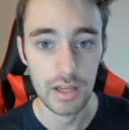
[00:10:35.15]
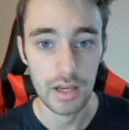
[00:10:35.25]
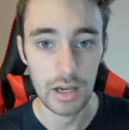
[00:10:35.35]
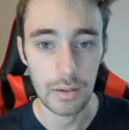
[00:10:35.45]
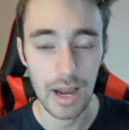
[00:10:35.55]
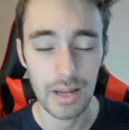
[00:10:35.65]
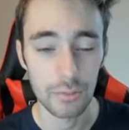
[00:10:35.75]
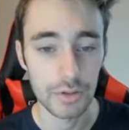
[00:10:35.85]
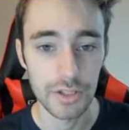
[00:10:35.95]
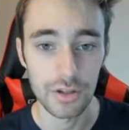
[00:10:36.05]
I
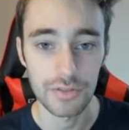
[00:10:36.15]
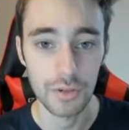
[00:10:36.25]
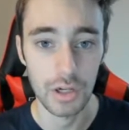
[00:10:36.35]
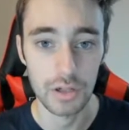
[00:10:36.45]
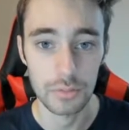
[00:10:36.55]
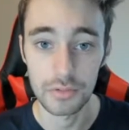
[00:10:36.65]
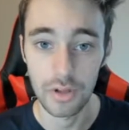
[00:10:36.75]
really don't feel comfortable